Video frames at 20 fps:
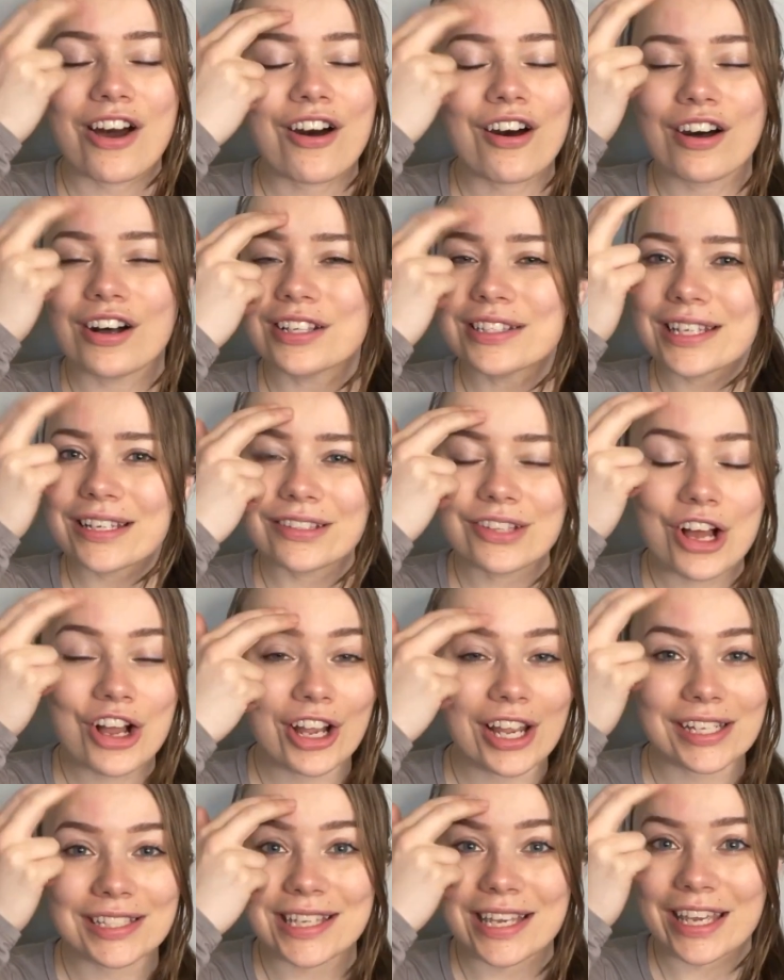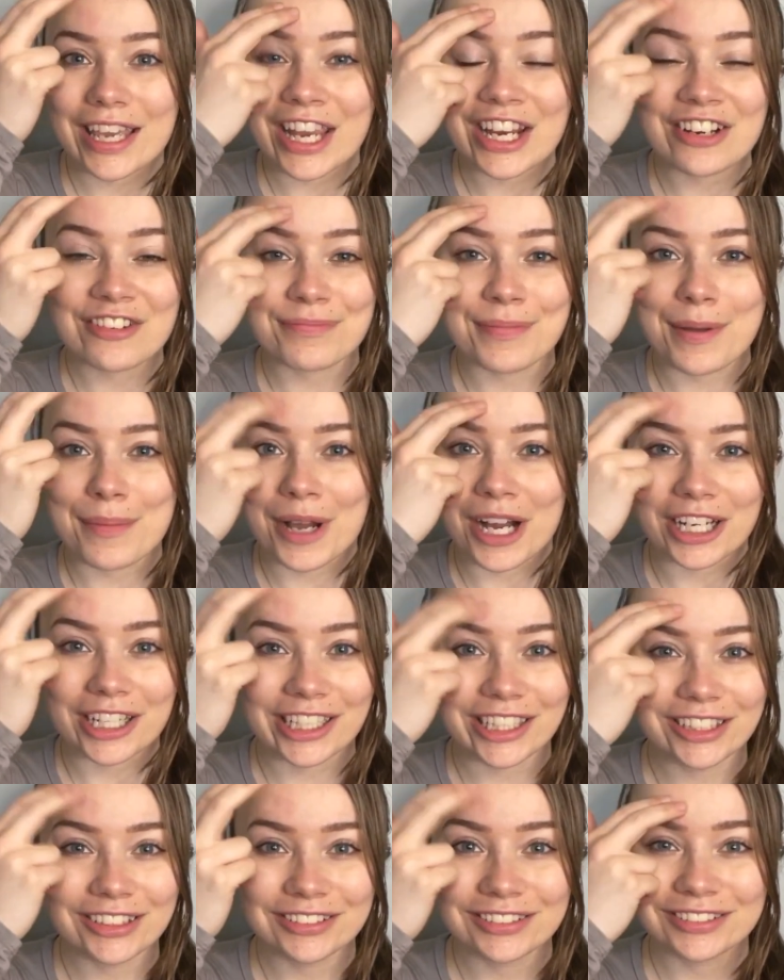All day long, I take care of my
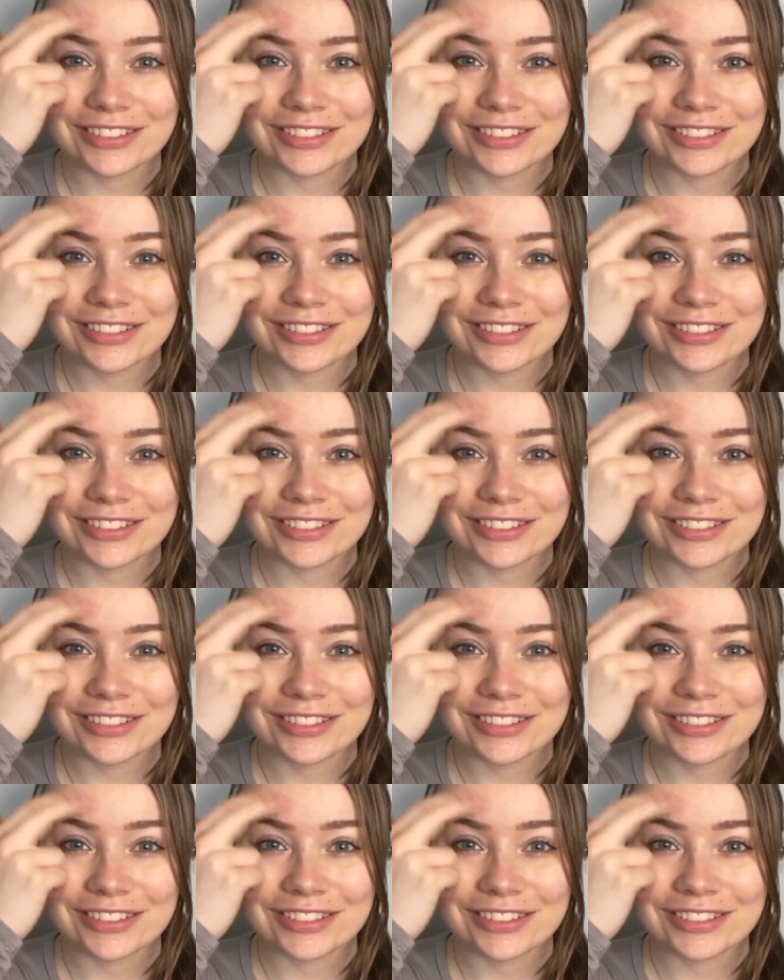body.